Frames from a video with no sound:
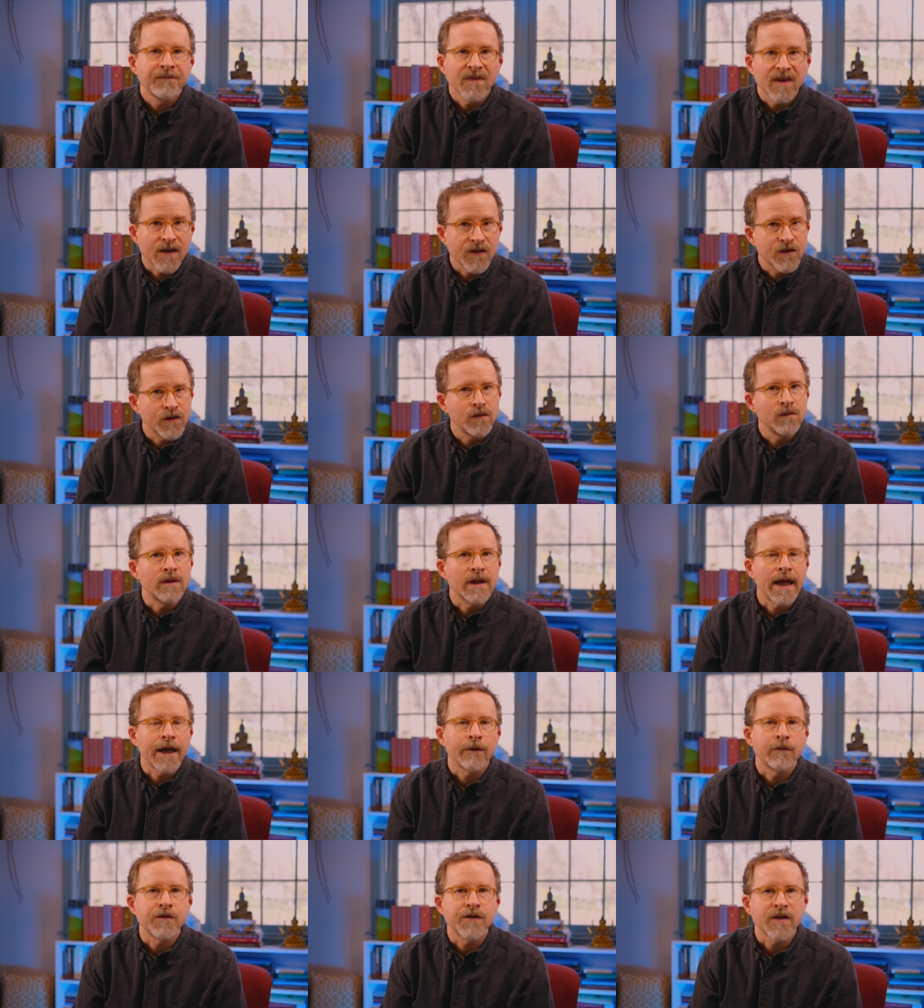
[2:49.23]
these two
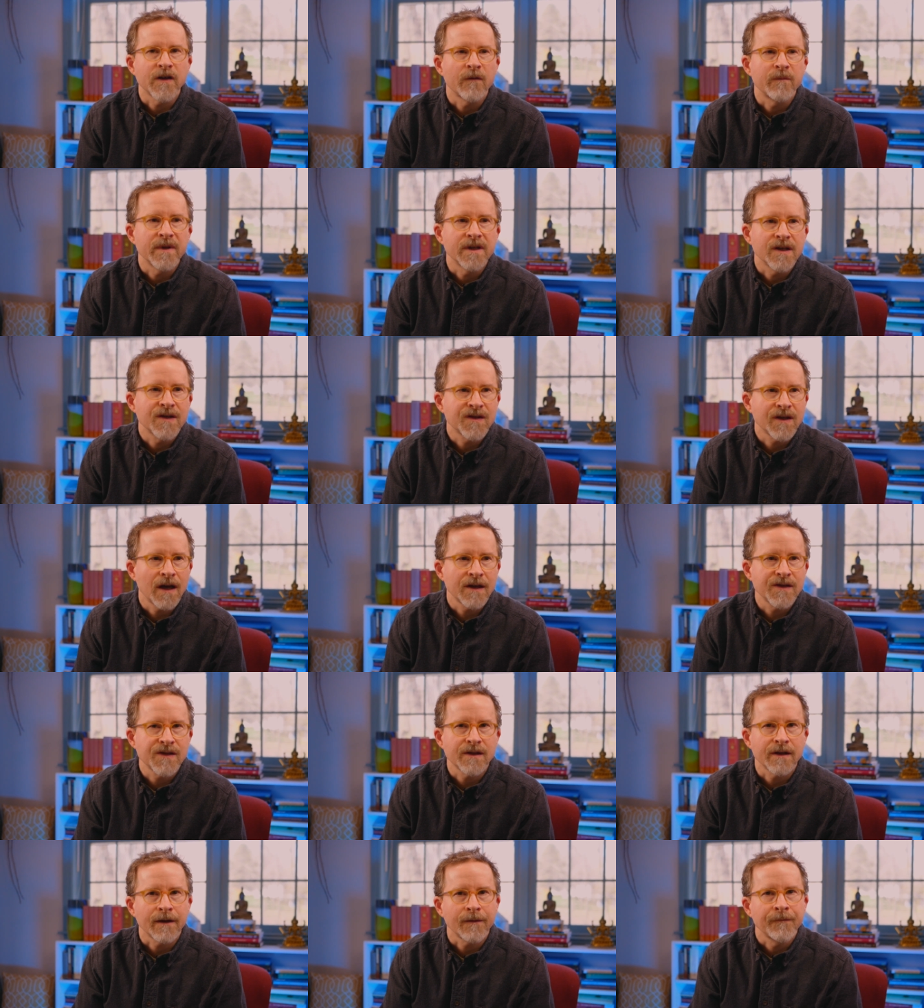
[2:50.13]
languages I've been
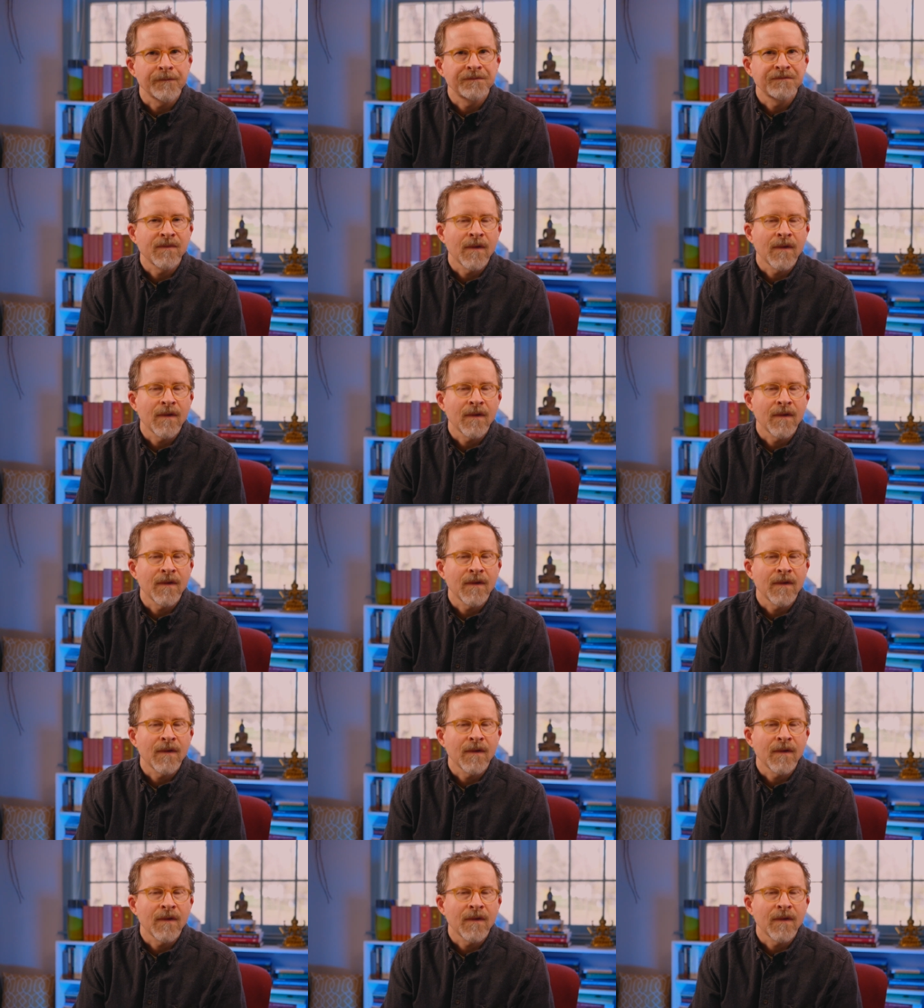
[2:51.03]
discussing,